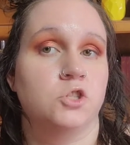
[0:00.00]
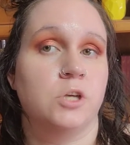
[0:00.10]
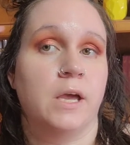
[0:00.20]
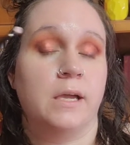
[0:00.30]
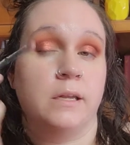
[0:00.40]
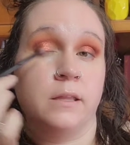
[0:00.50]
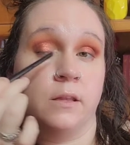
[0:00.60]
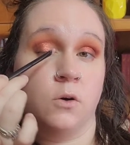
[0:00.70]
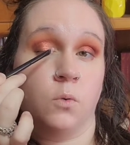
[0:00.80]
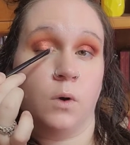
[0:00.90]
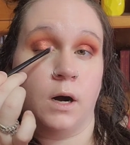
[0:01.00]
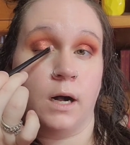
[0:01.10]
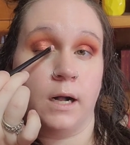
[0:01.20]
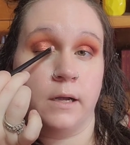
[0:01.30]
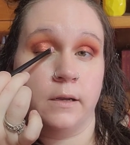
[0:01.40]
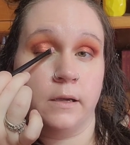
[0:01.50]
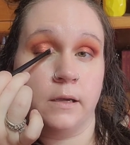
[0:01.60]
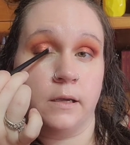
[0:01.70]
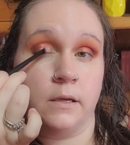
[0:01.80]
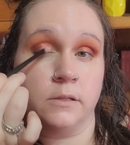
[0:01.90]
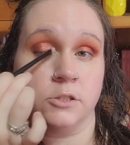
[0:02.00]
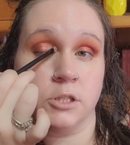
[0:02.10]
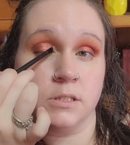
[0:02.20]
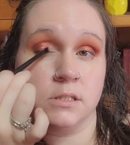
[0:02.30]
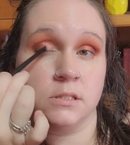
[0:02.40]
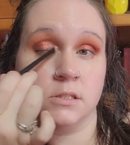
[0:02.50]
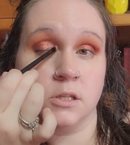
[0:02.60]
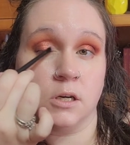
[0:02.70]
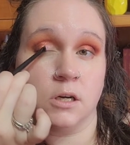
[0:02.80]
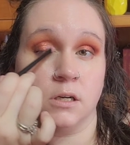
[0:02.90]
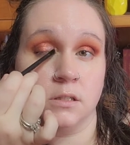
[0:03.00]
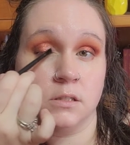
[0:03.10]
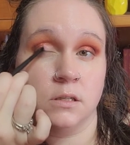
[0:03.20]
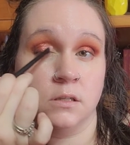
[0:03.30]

shade in the quad and just start